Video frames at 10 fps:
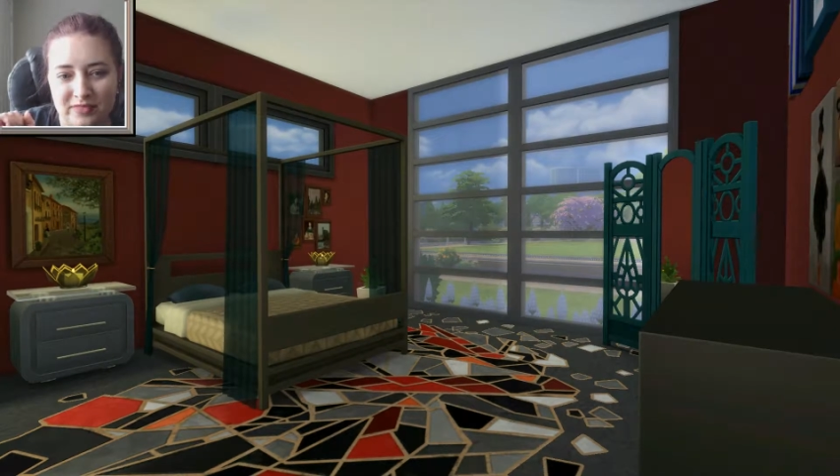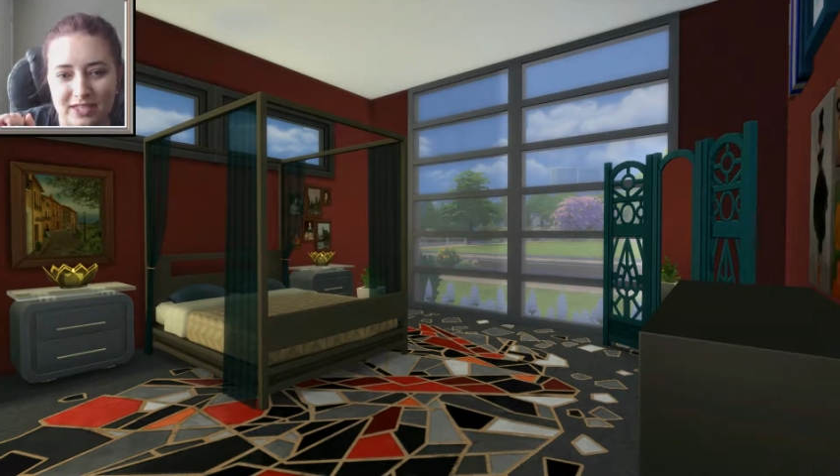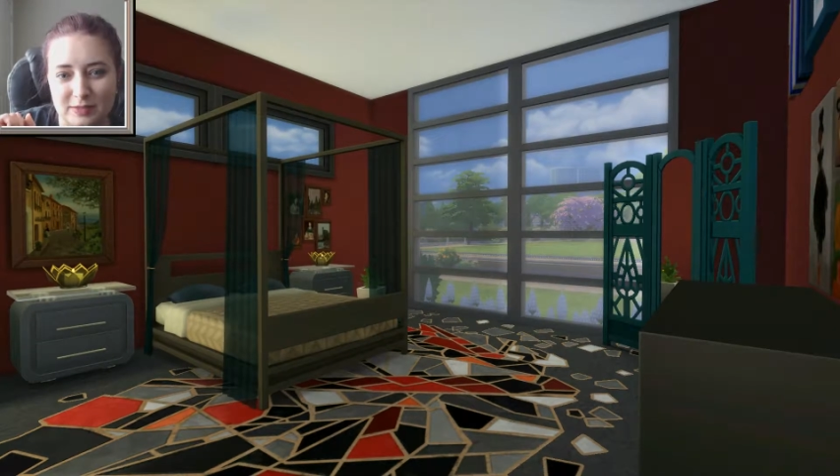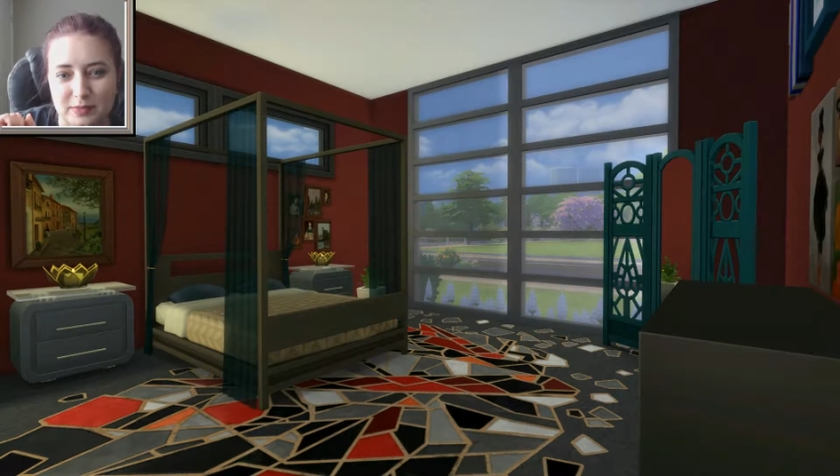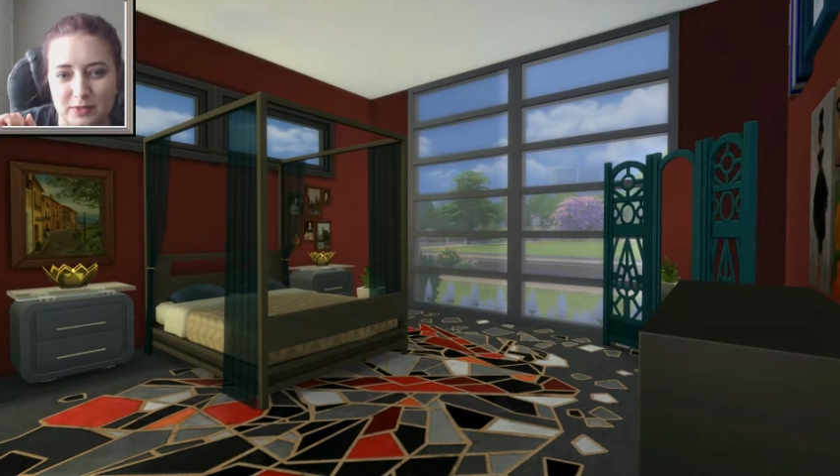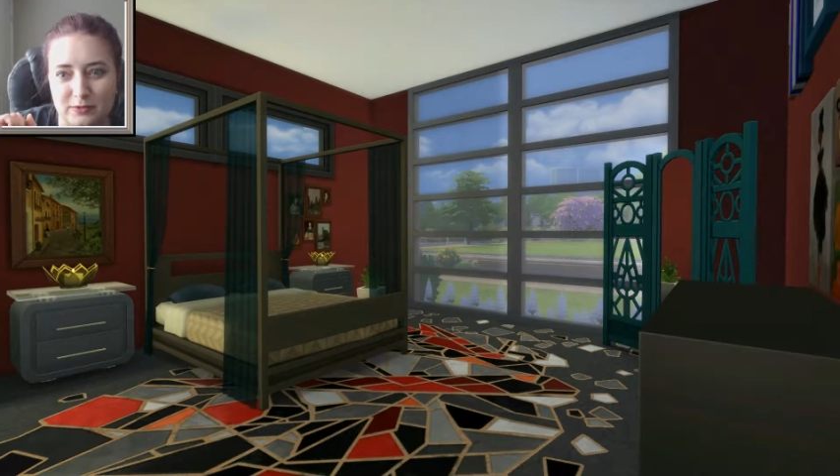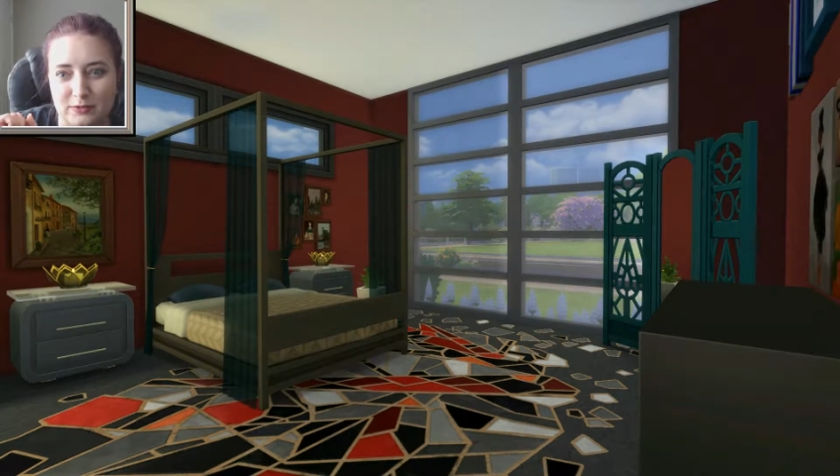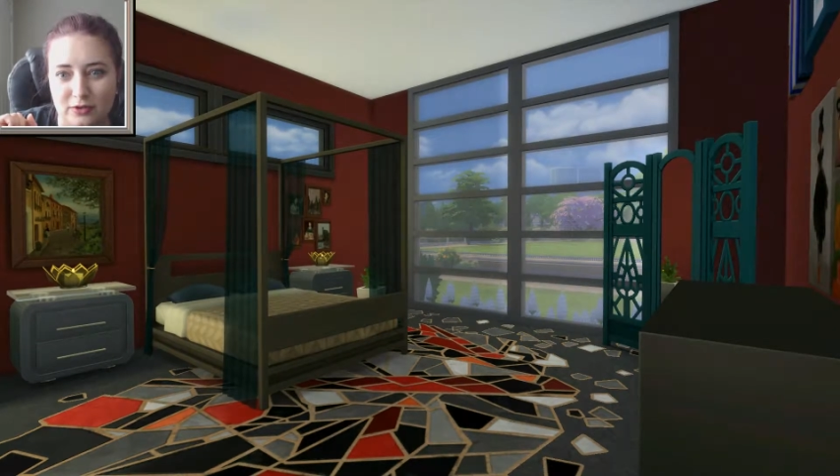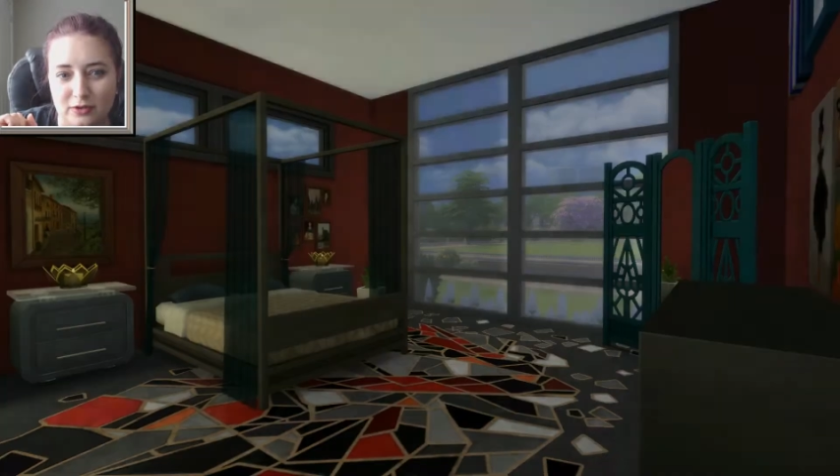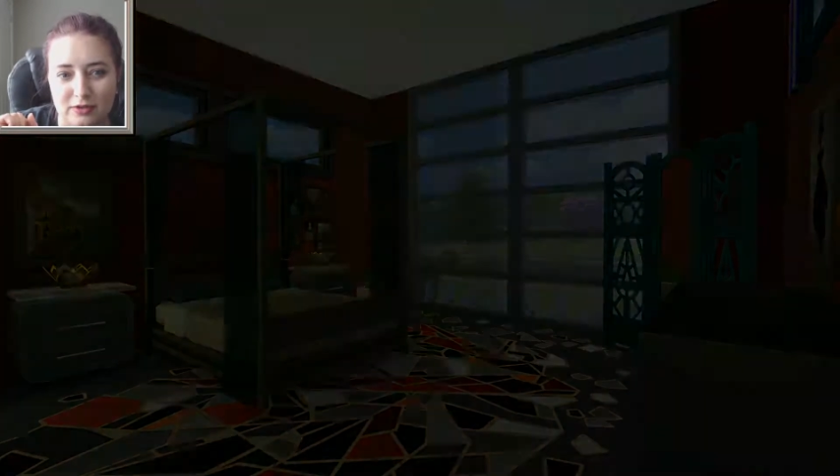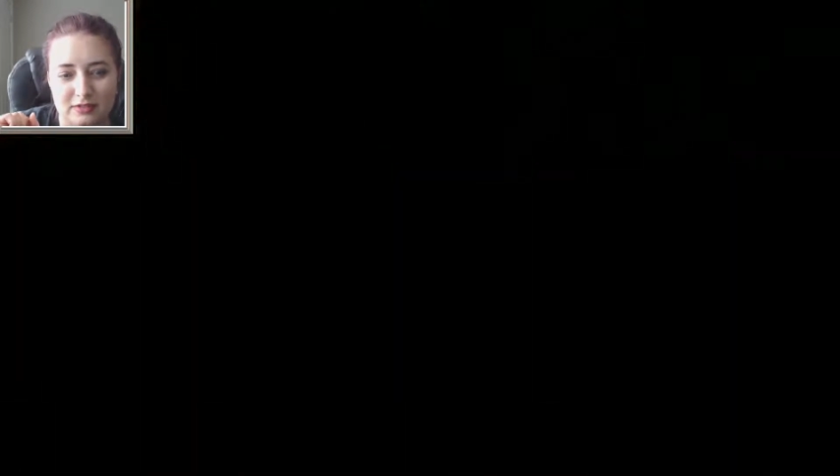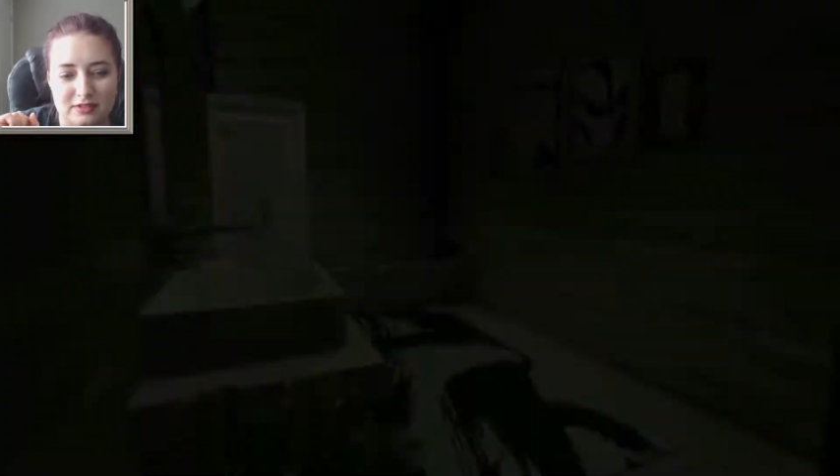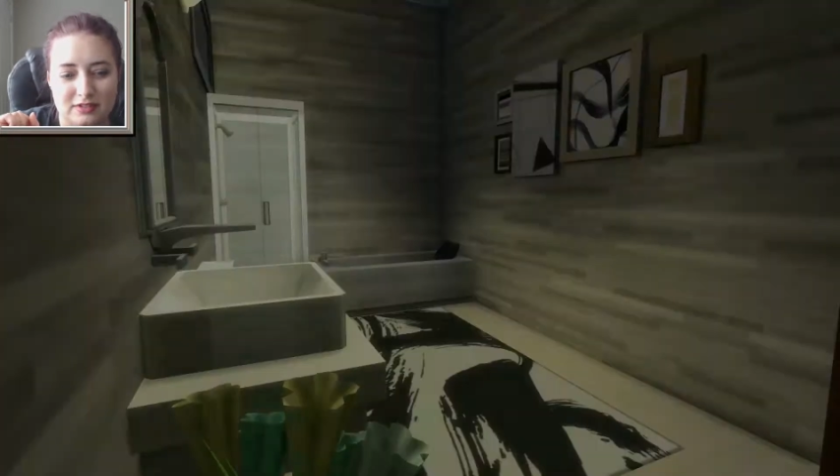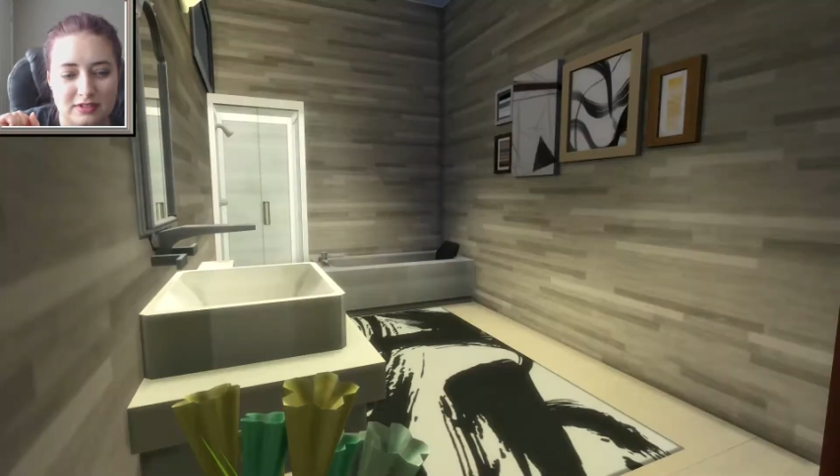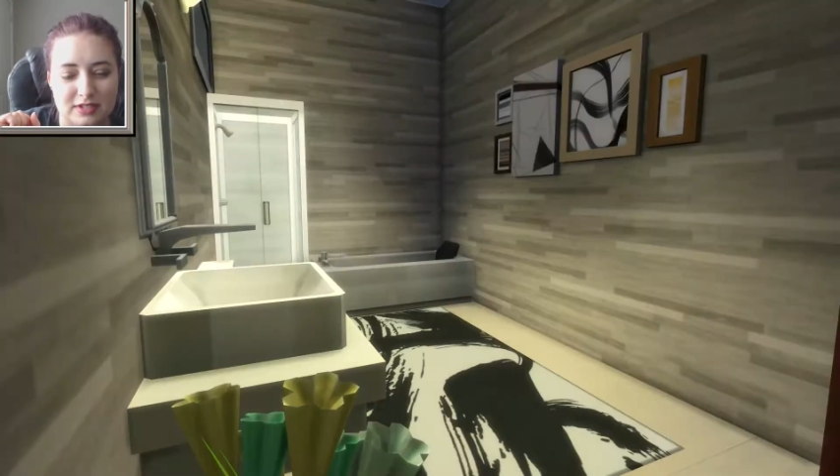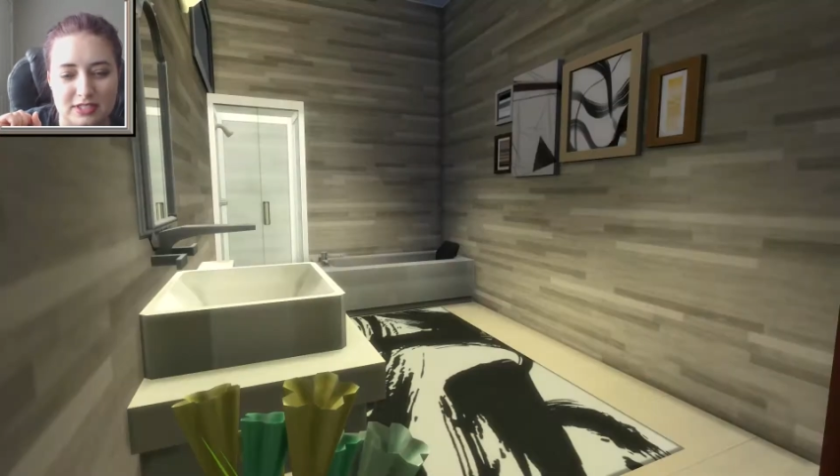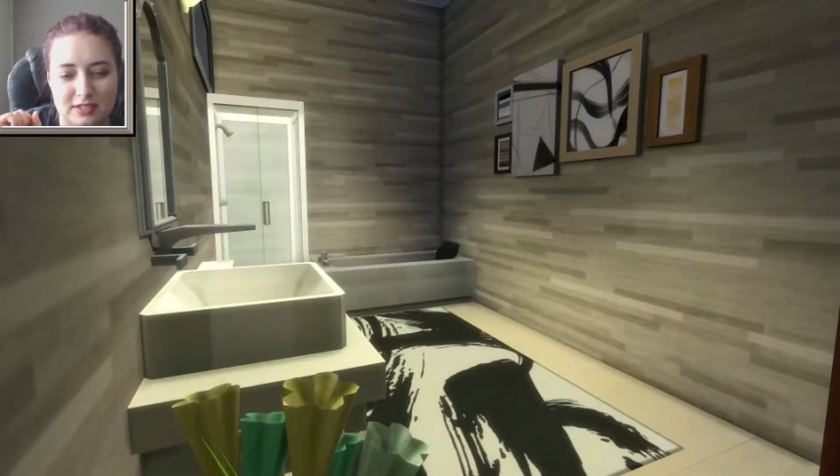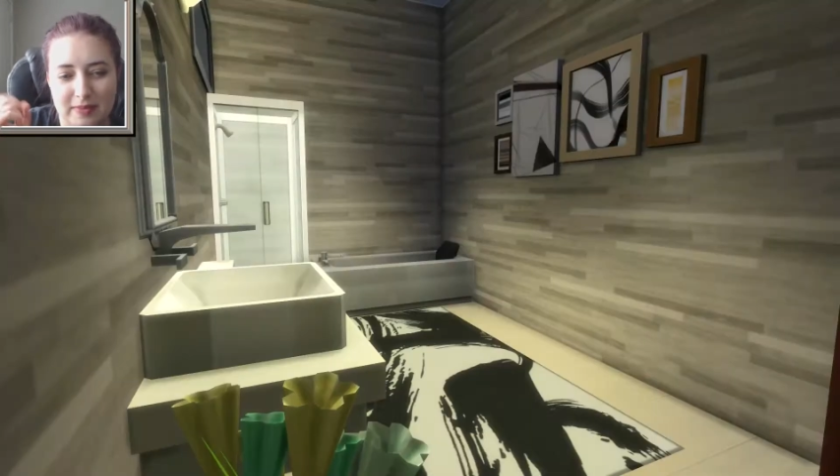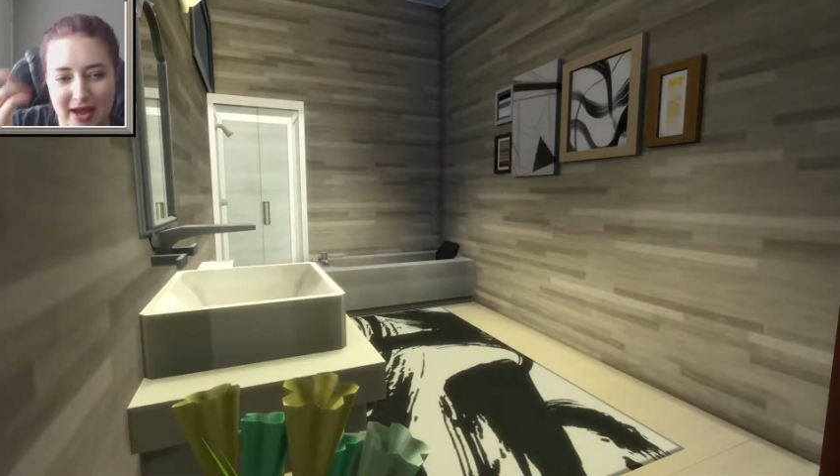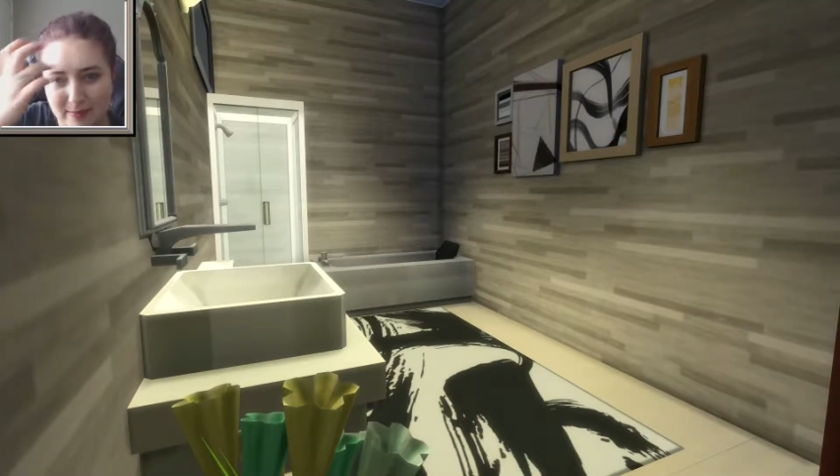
It's beautiful. This is the